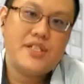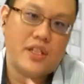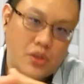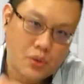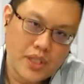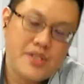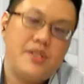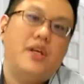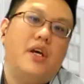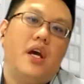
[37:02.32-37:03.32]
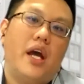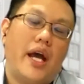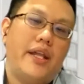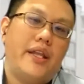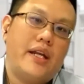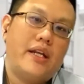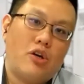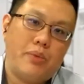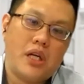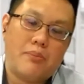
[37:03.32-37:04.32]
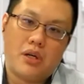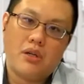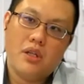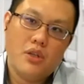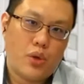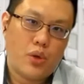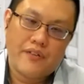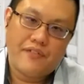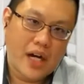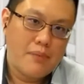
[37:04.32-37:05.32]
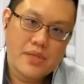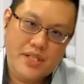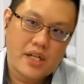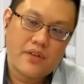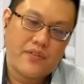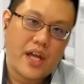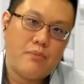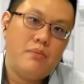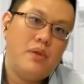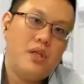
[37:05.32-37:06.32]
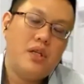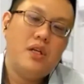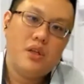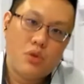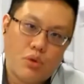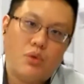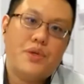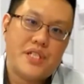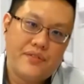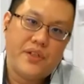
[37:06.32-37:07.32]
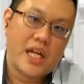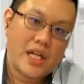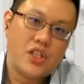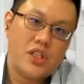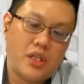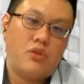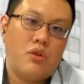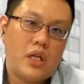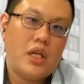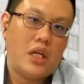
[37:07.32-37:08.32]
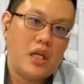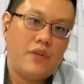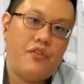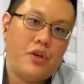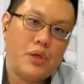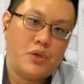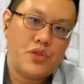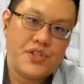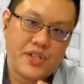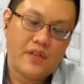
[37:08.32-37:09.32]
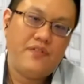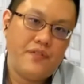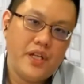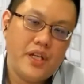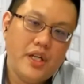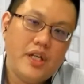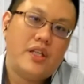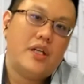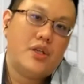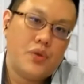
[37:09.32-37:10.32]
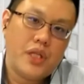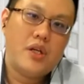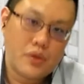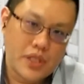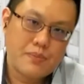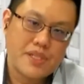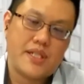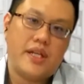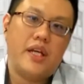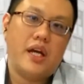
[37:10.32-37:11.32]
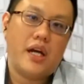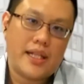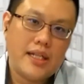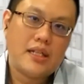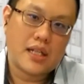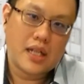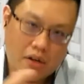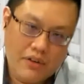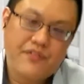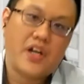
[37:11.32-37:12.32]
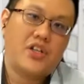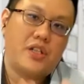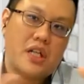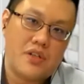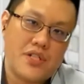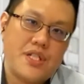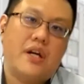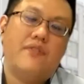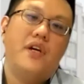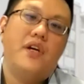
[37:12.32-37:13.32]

in units, and then there will be about 25% of them who will receive in SGD. So if we were to serve the unit holders per se, I think the current functional currency of